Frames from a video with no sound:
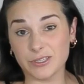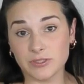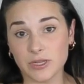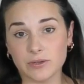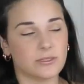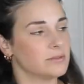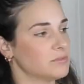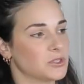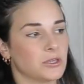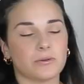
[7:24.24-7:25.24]
to use those,
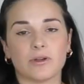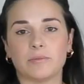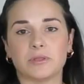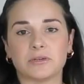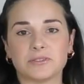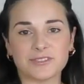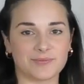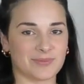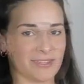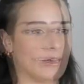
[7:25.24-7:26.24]
go grab those.
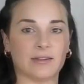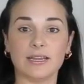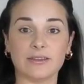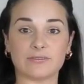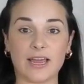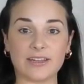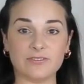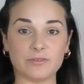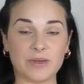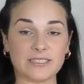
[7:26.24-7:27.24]
All right, ready
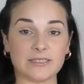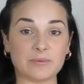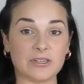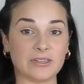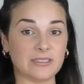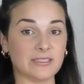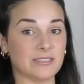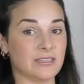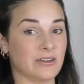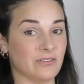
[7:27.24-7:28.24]
for bicep
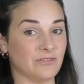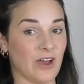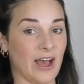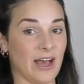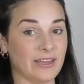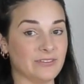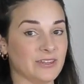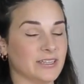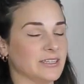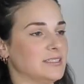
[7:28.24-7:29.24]
curls? 5,
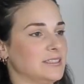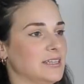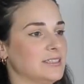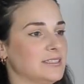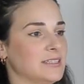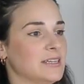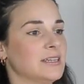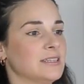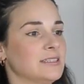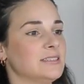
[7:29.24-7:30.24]
6,
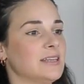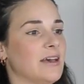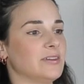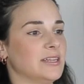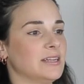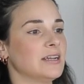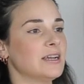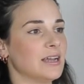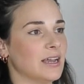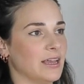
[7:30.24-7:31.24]
7,
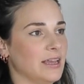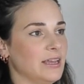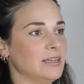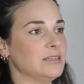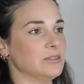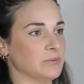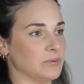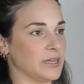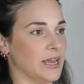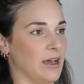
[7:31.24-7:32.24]
8.
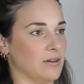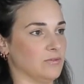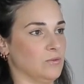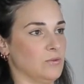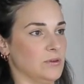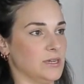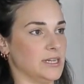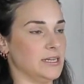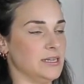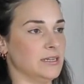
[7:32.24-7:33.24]
We have
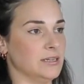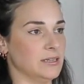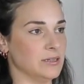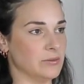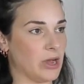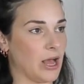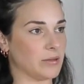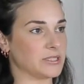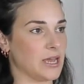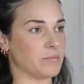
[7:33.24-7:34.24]
1.
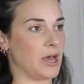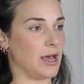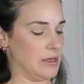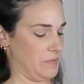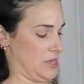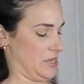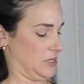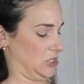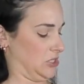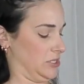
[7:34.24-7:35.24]
Palms come up,
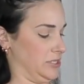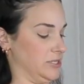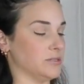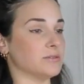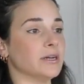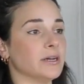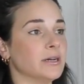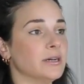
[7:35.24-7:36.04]
2.